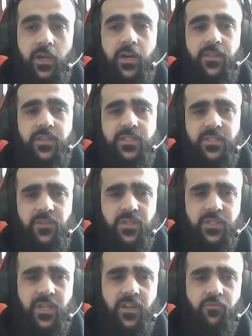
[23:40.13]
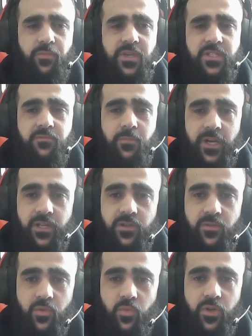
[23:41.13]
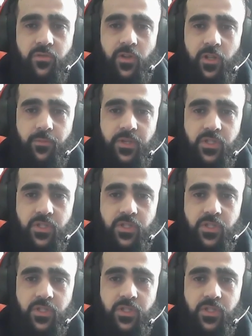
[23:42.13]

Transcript: This gives us kind of peace of mind when we're developing,